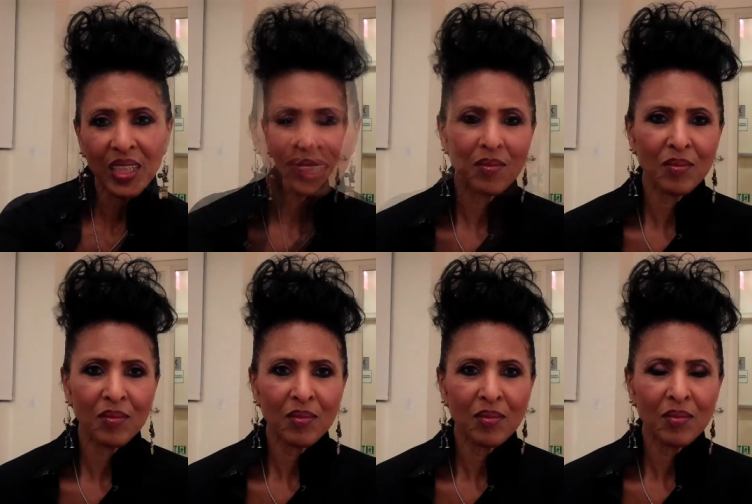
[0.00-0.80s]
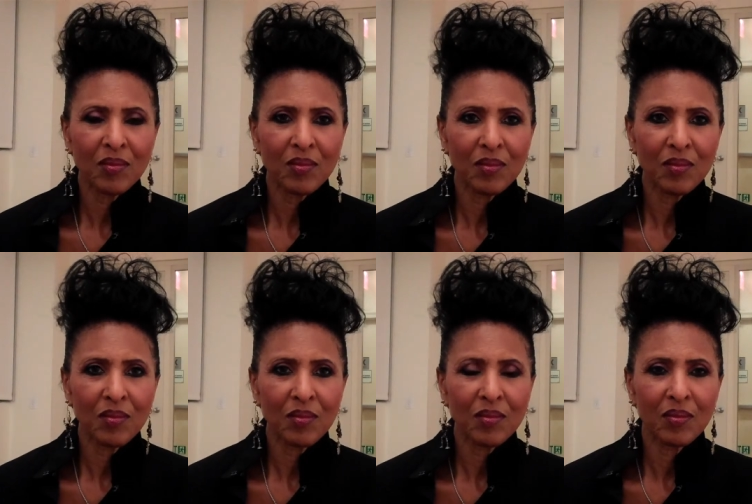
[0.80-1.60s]
Outside of music,
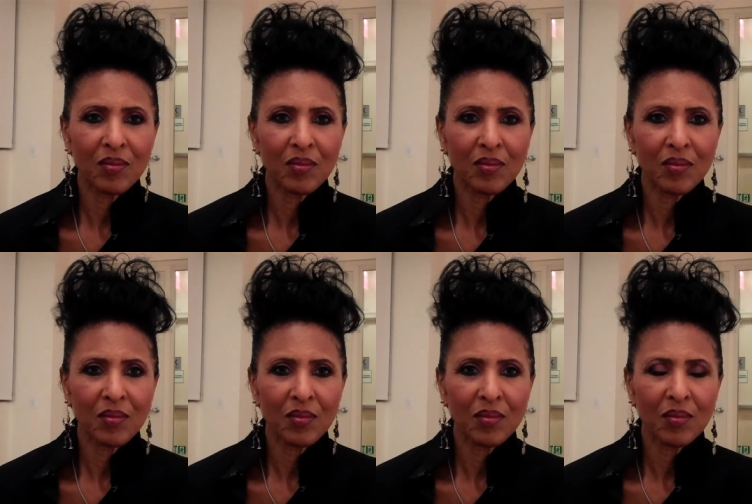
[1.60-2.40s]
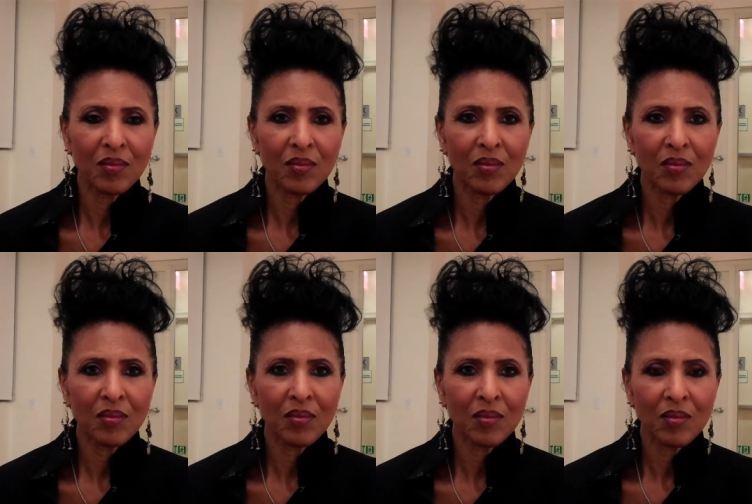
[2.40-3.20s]
how do you hope to in inspire
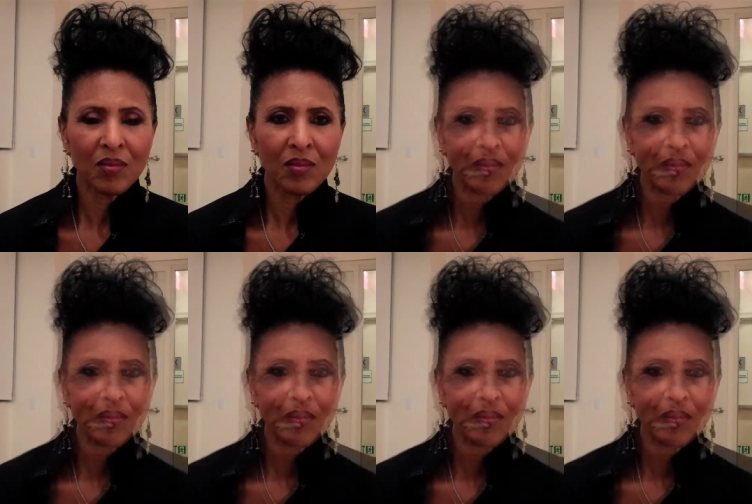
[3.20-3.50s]
people?